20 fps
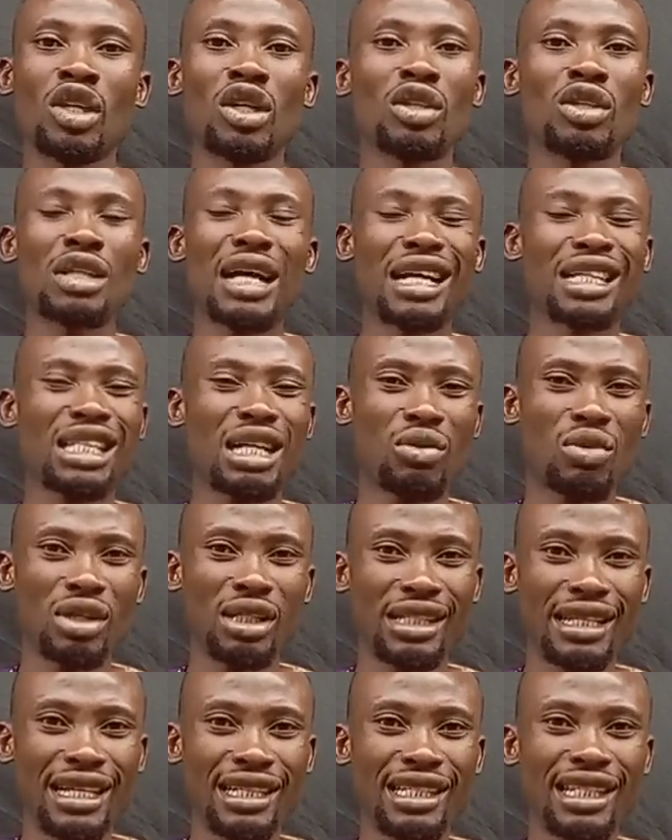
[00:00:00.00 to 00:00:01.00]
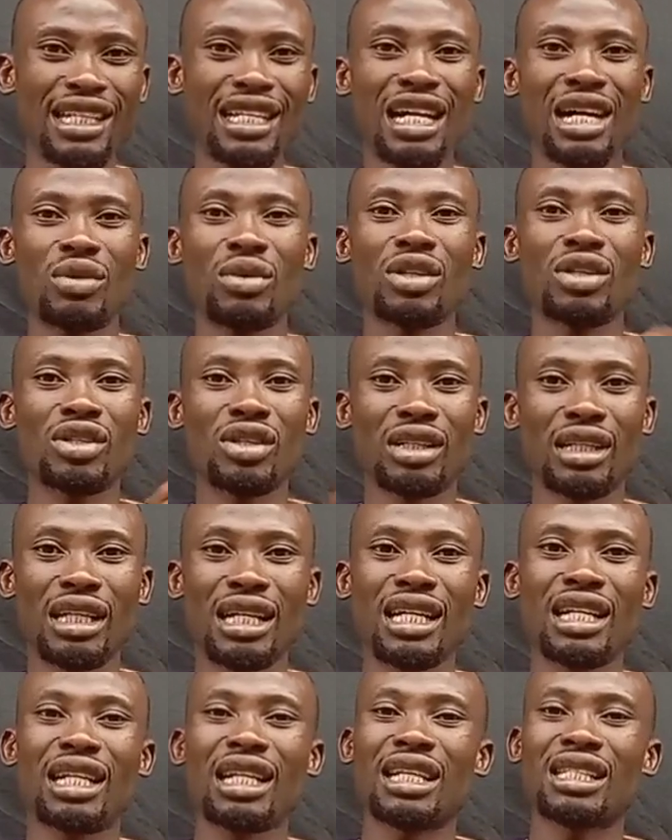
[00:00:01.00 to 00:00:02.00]
So as I was getting, I was sun
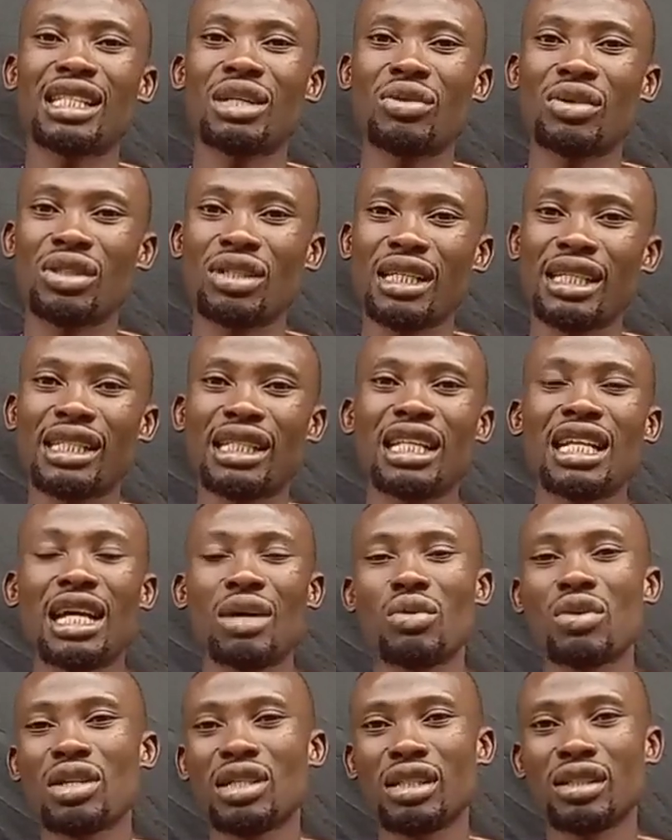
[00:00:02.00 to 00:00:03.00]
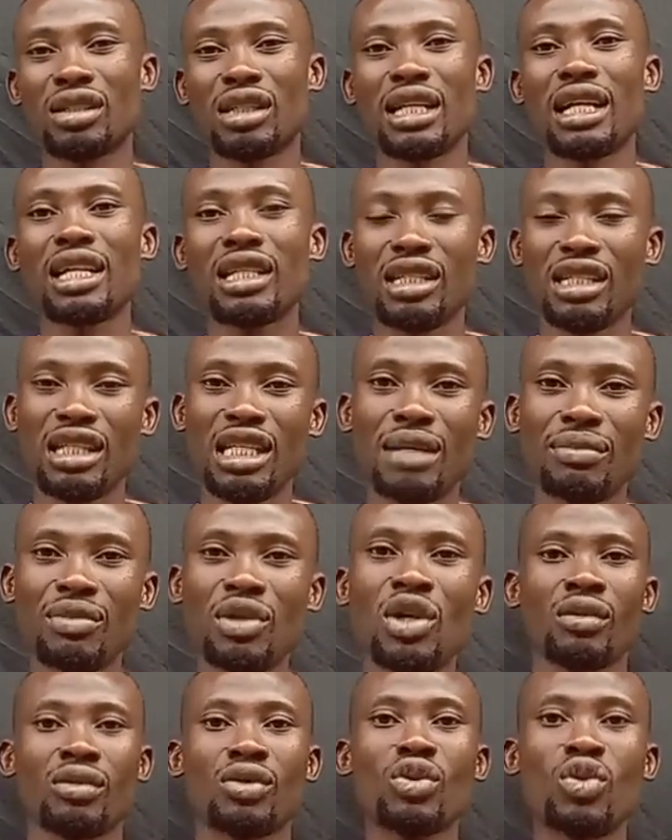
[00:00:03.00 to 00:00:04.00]
drying. As I was getting, I was sun drying them.
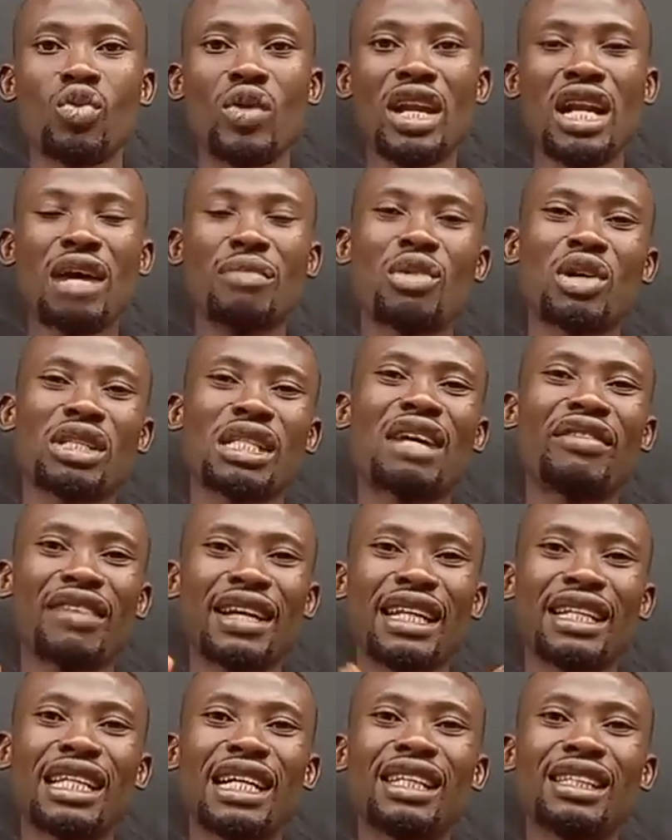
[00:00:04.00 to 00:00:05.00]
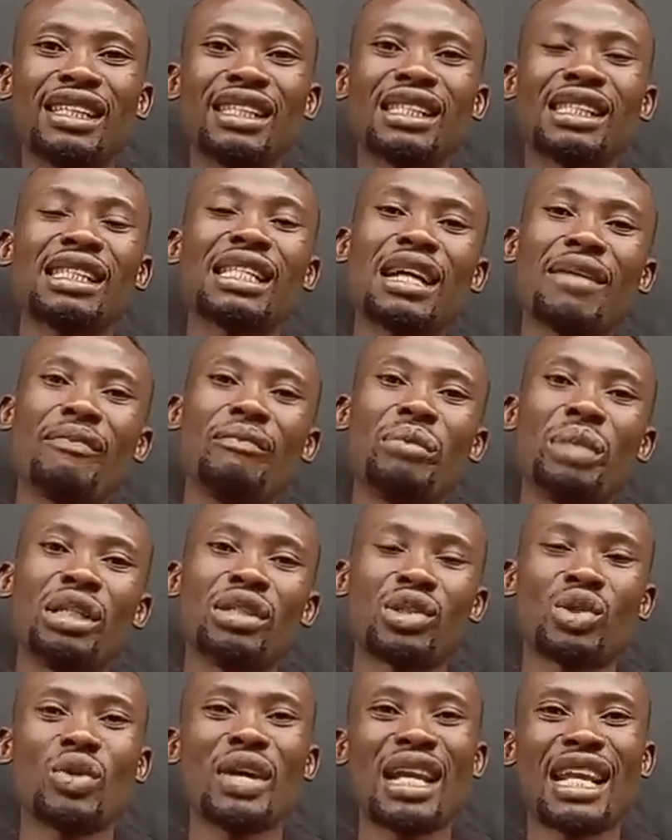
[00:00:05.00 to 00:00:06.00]
So when I must have gathered these yam peas
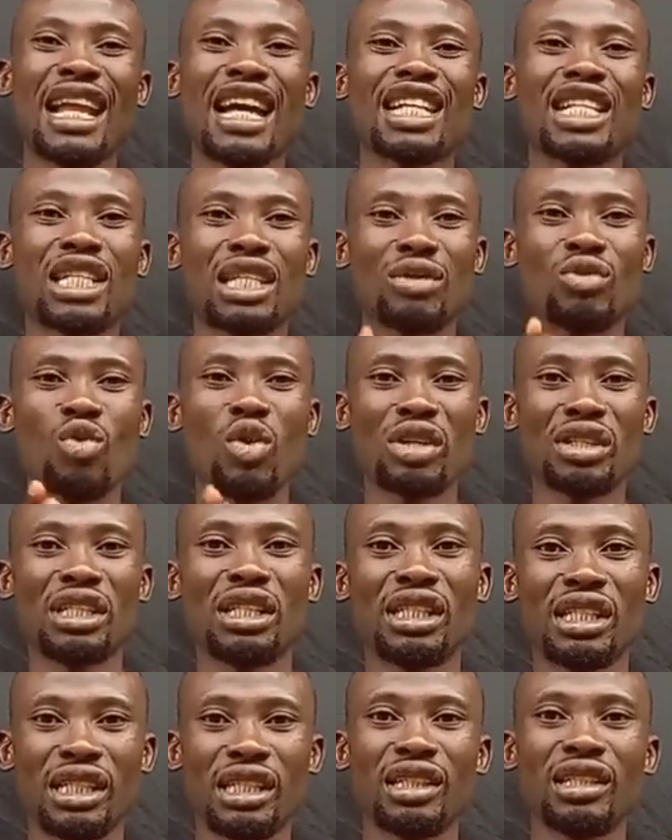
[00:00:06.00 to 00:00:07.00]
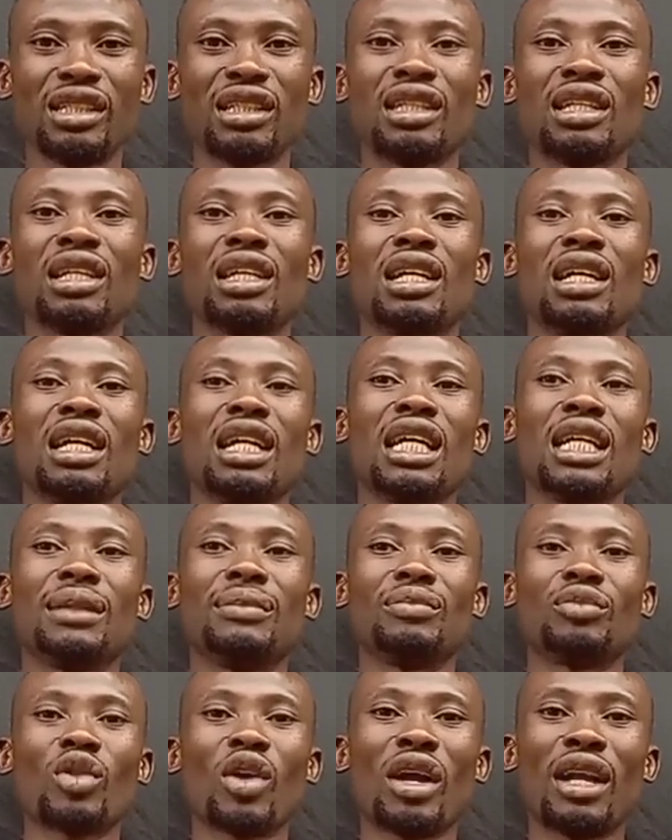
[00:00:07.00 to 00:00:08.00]
to a large quantity,
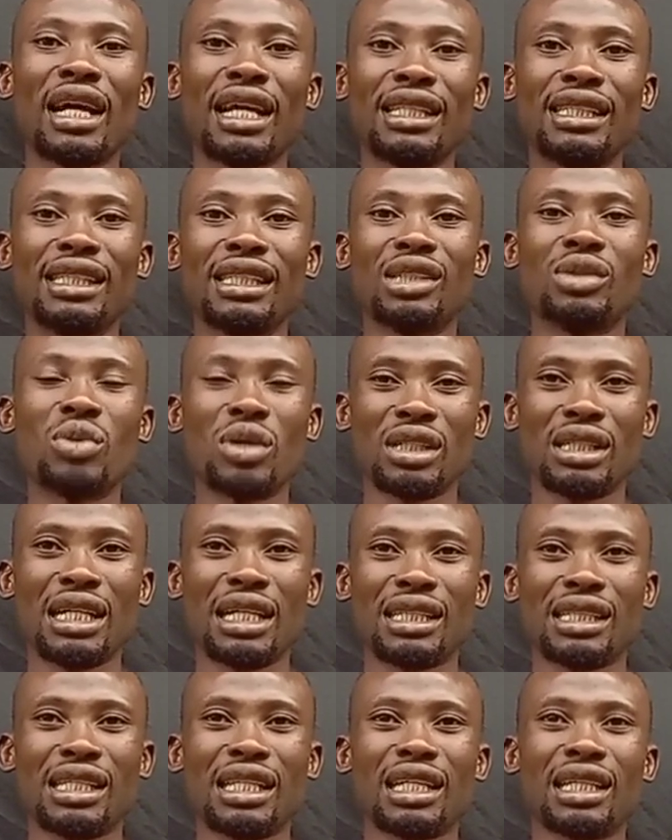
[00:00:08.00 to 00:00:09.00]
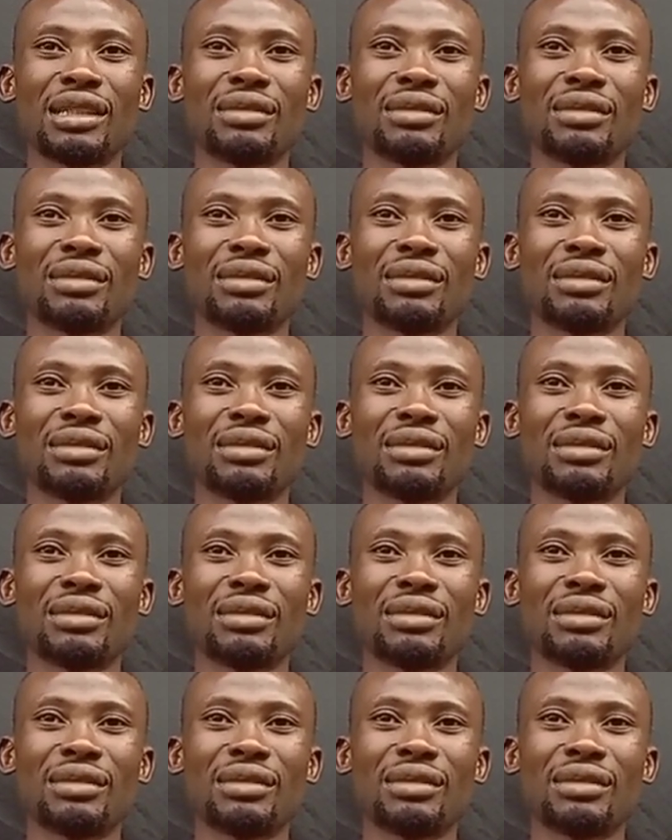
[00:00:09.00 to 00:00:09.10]
all I did was that